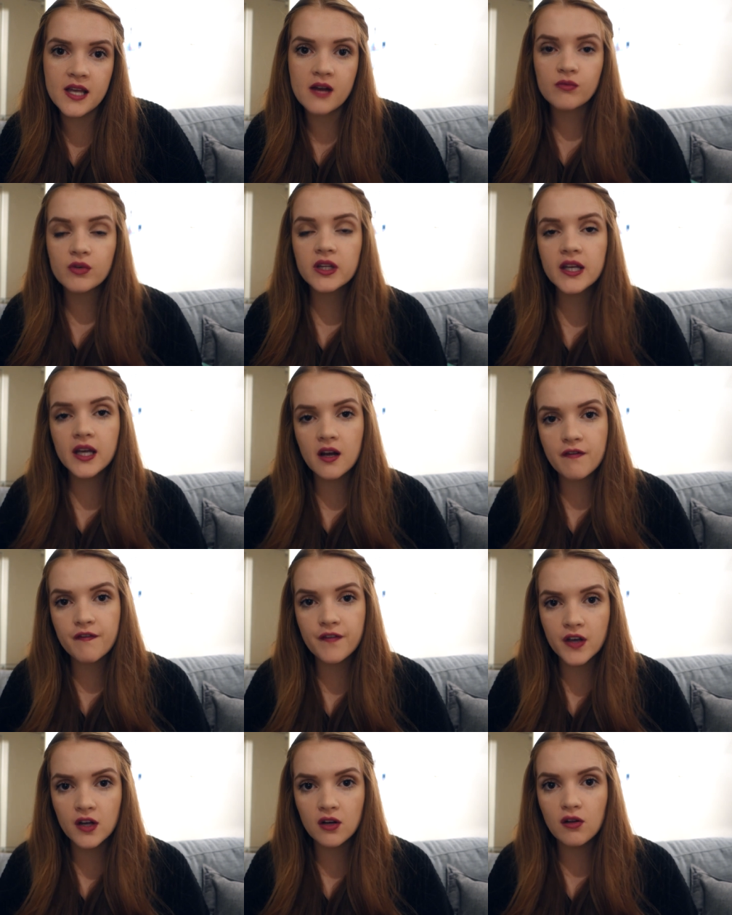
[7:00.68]
and really get a
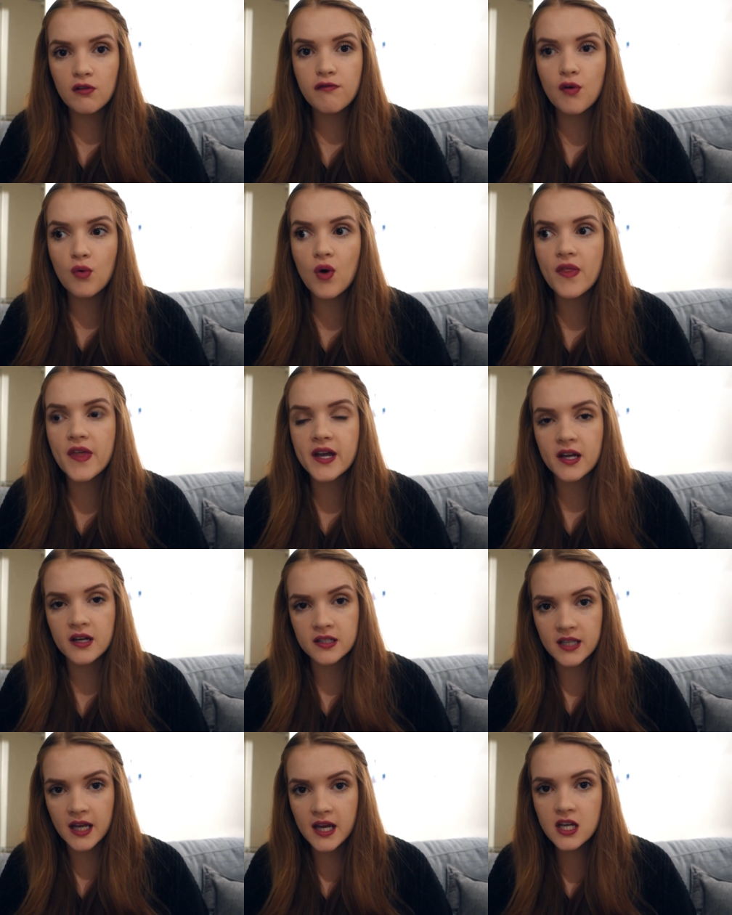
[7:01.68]
feel for what they're going
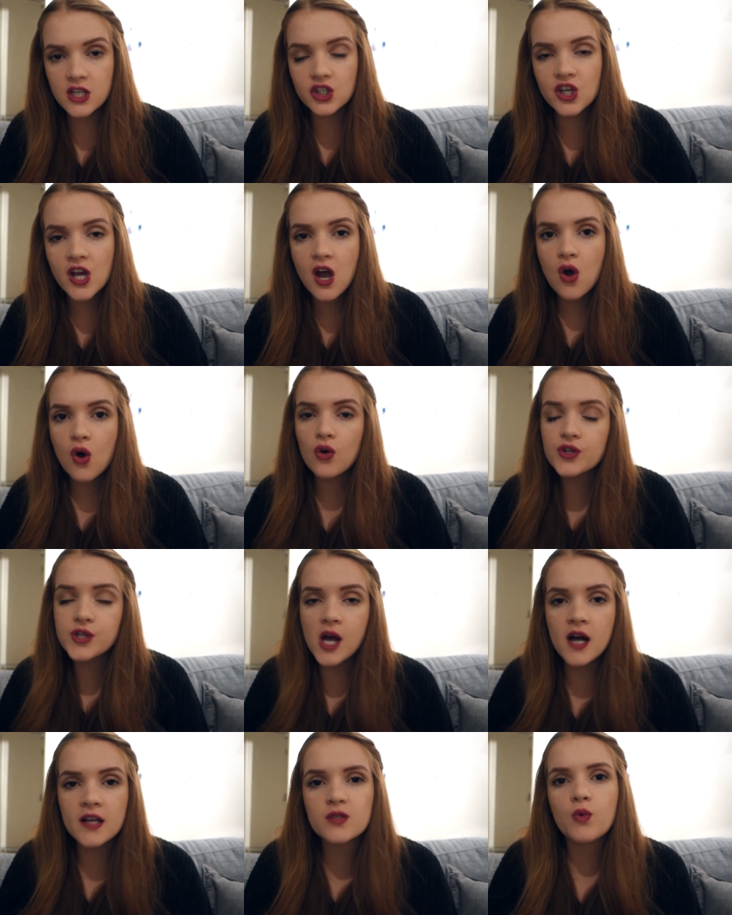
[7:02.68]
to teach. Also,
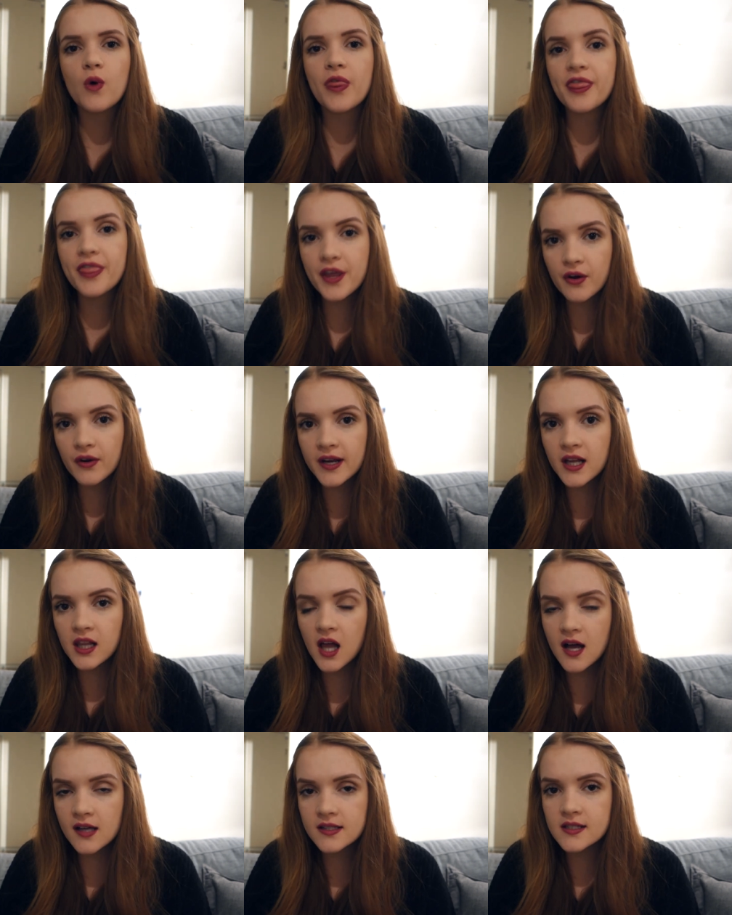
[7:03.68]
ask what theory
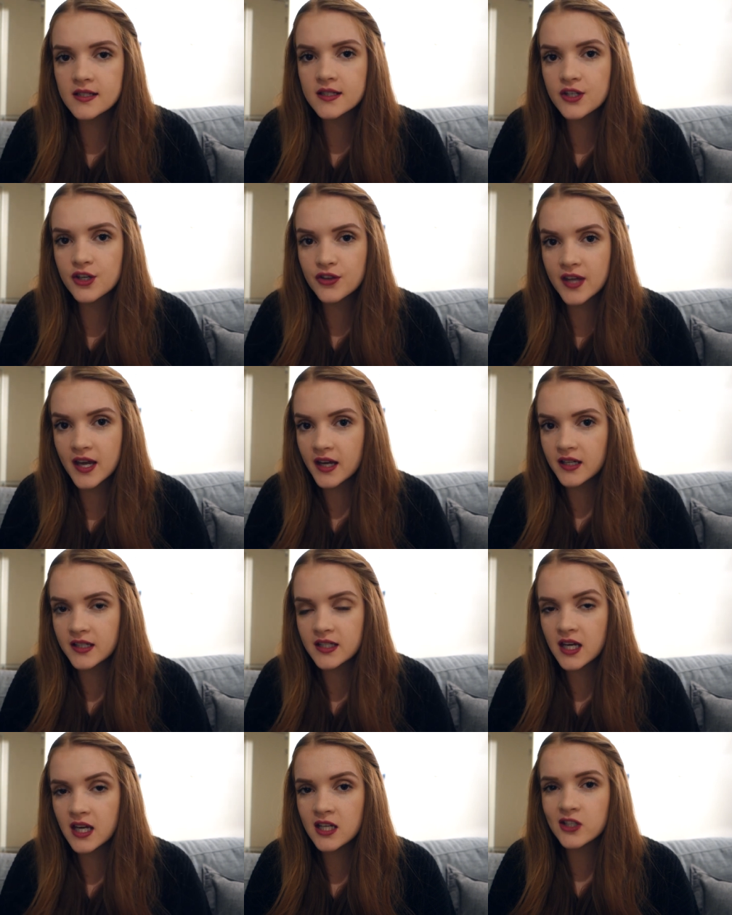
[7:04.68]
classes you, they're going to
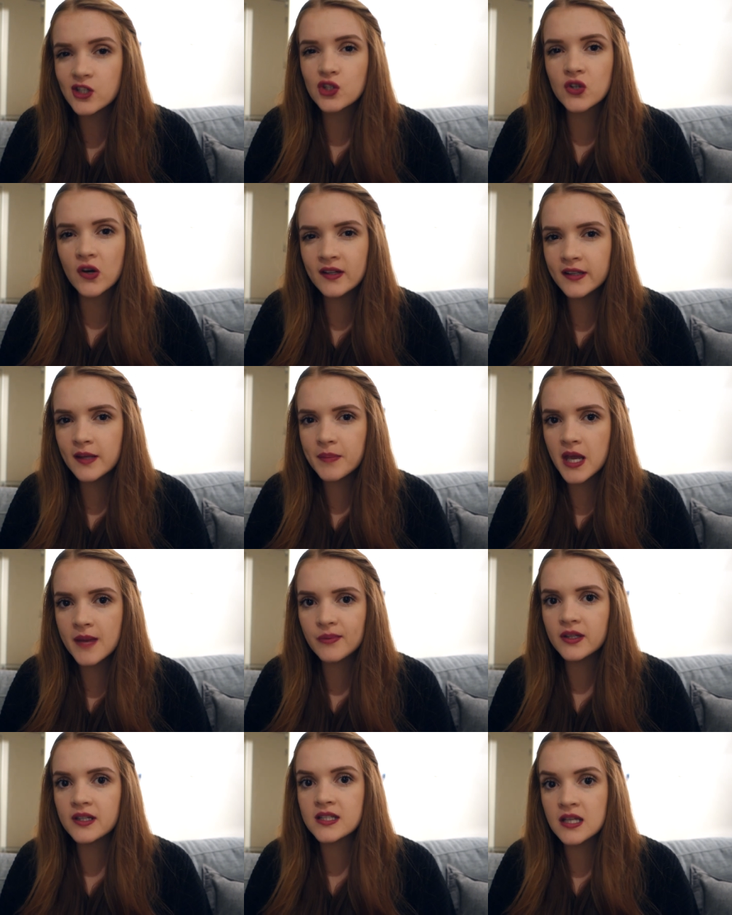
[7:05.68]
teach. Don't let
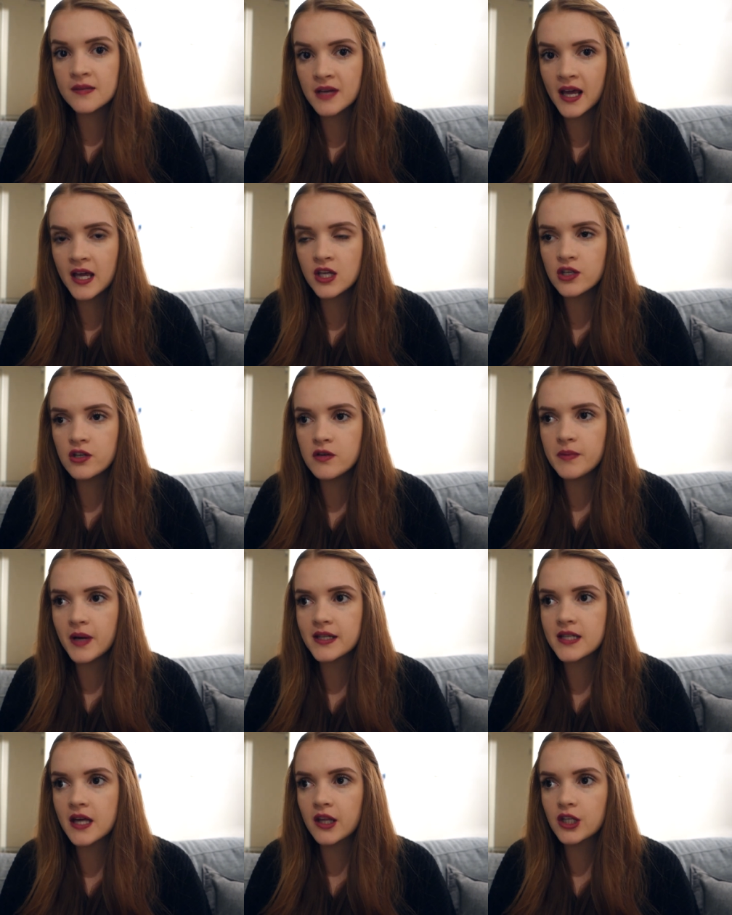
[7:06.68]
people intimidate you
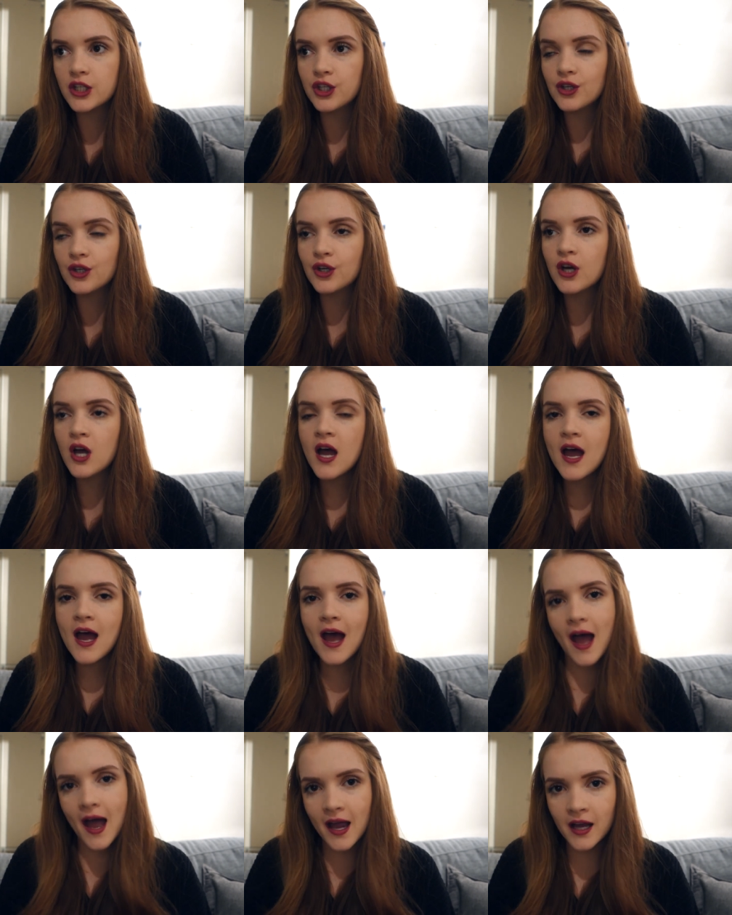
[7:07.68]
by telling you,
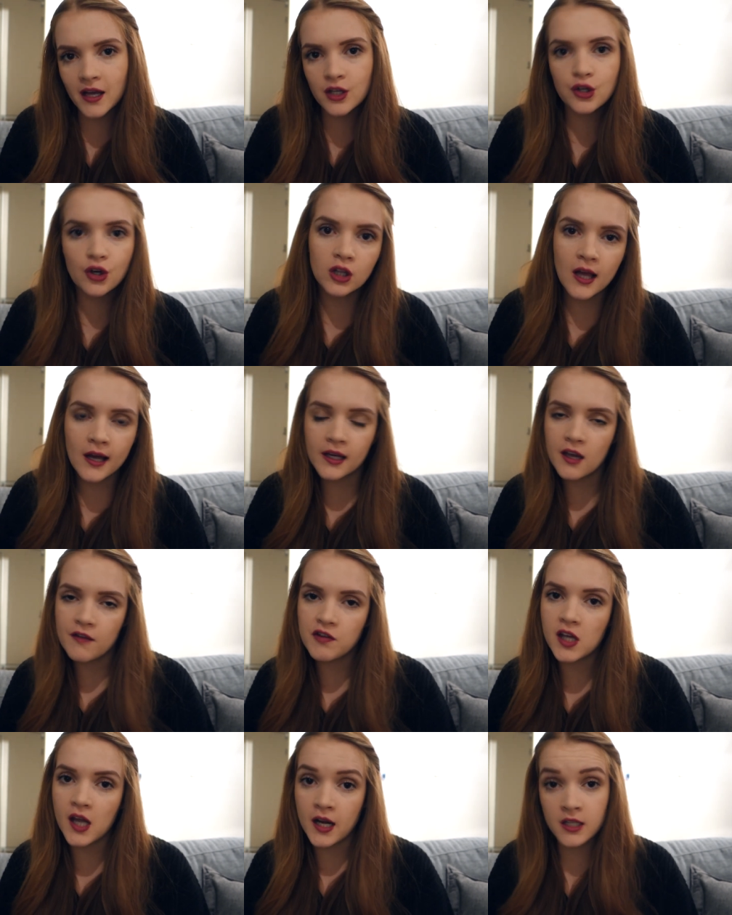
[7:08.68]
hey, you're lucky
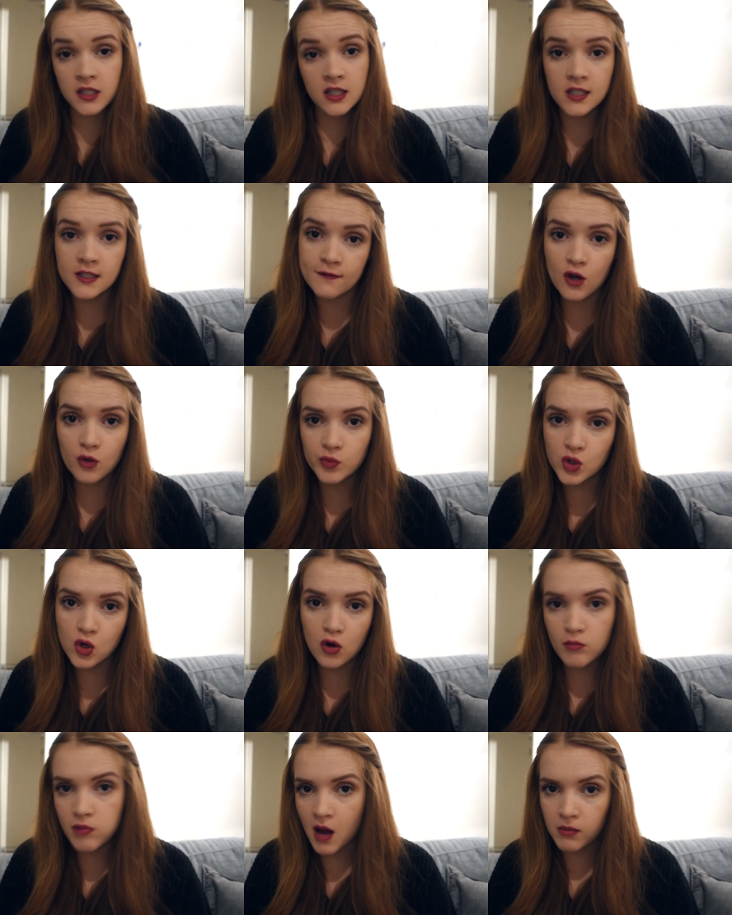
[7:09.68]
if you get into this film
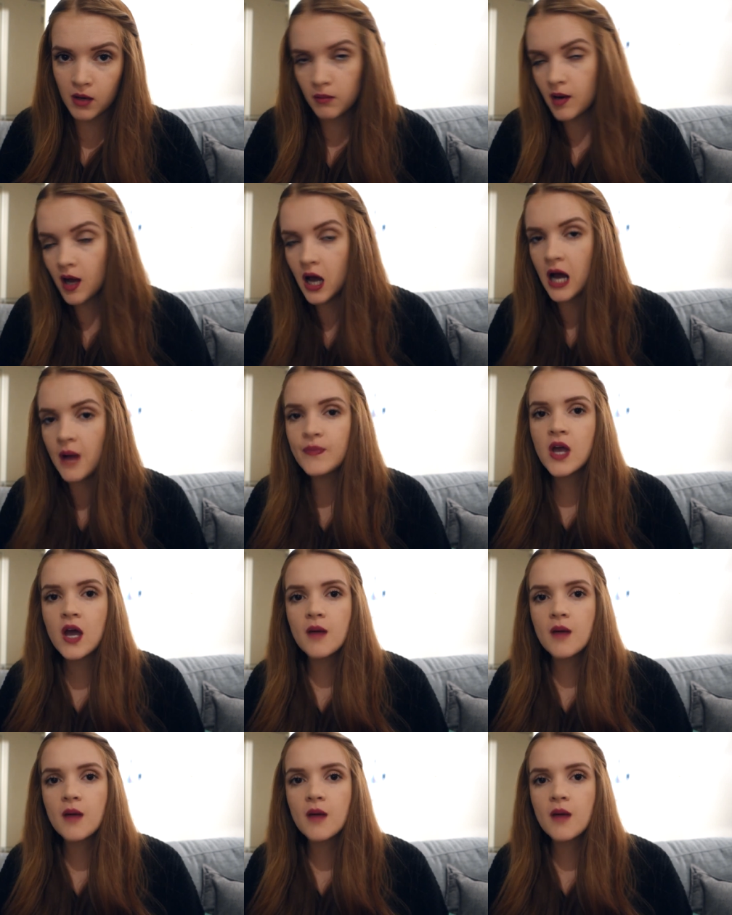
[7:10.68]
school, blah, blah, blah,